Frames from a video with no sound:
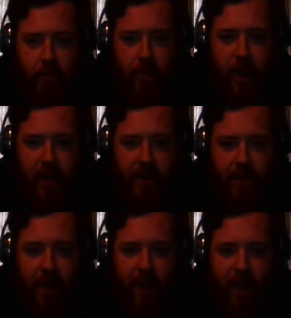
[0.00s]
And if you
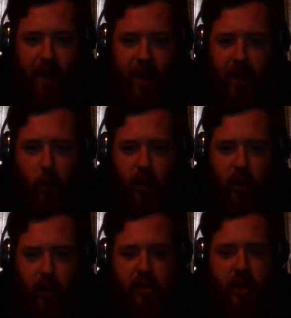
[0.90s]
find
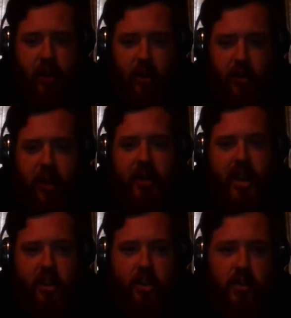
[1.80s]
areas where it looks like
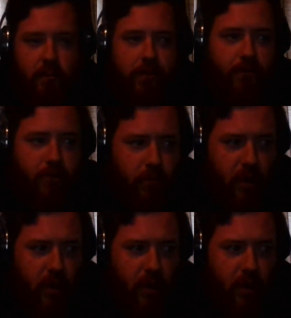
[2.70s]
there's contention,